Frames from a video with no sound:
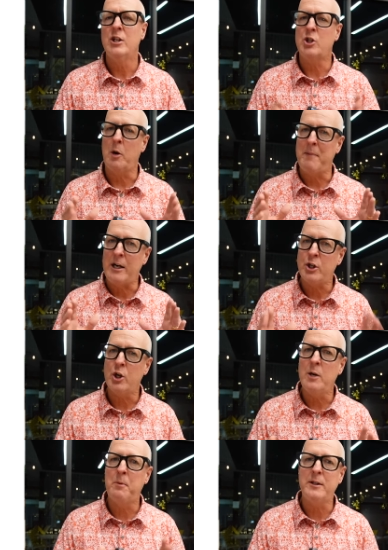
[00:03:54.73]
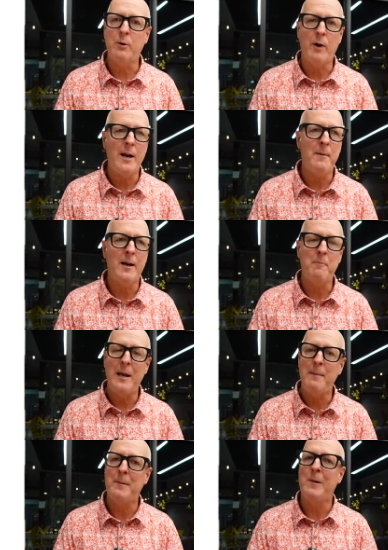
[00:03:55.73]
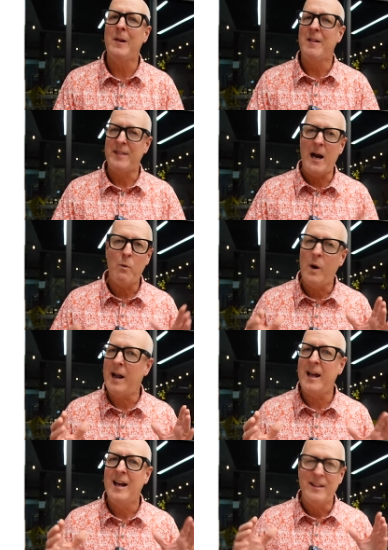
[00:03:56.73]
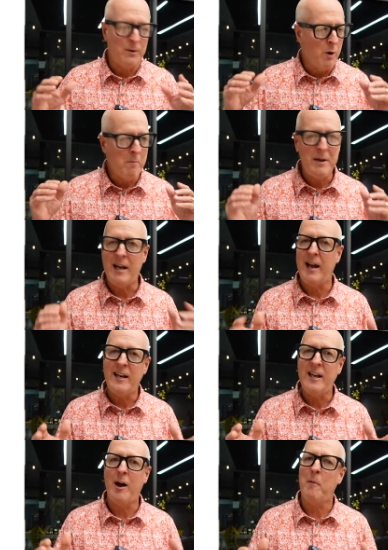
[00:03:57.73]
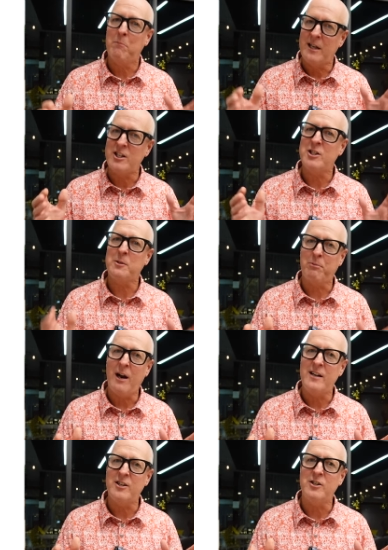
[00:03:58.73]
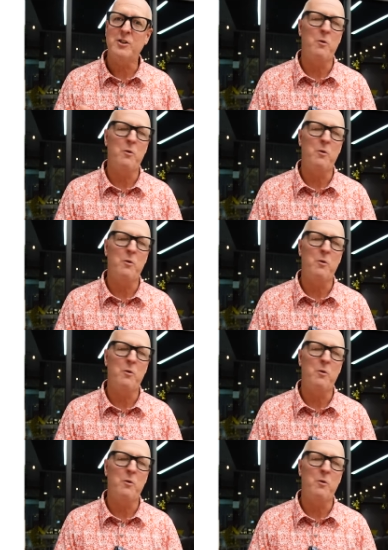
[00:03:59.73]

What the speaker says: So make sure you put the right amount of people. That way there won't be any unpleasant surprises